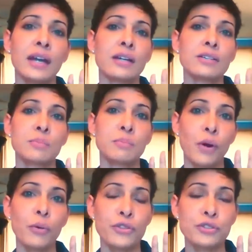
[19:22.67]
They are
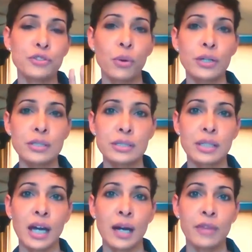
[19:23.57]
both
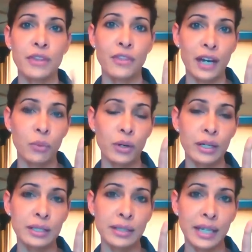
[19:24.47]
sourced, the
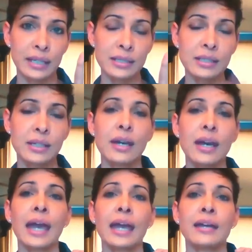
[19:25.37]
thyroid gland
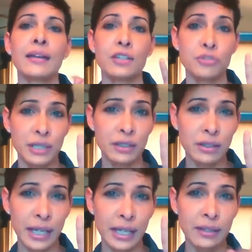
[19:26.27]
and the
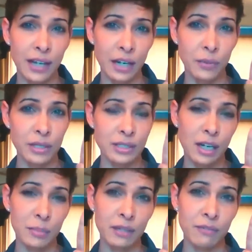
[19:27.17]
adrenal gland. The thyroid is
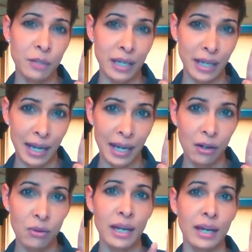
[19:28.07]
coming from a
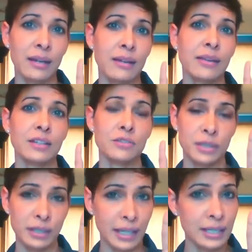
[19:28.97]
cow and the
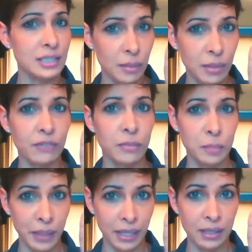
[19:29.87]
adrenal gland is coming from
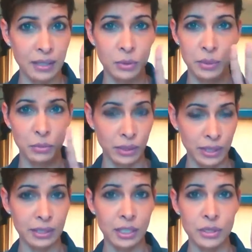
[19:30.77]
a pig. We'll be
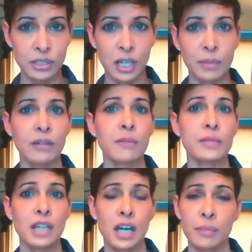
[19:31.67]
really clear where it's coming
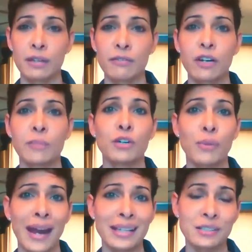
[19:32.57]
from. It's coming from
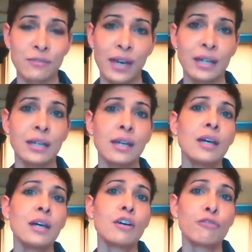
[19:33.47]
grass-fed,
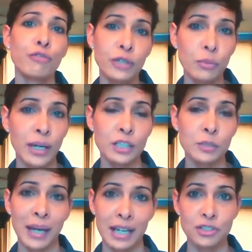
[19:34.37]

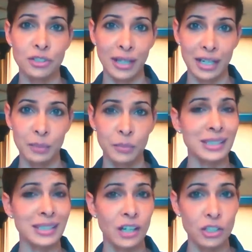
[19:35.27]
free-range pastured
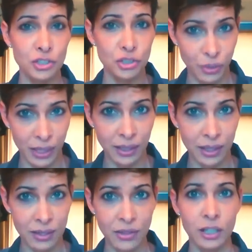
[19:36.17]
animals in
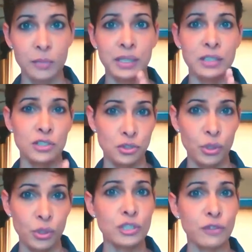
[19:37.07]
Australia that are being
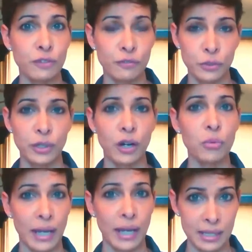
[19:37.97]
sourced for food
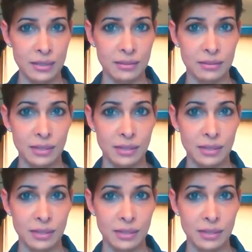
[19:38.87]
already.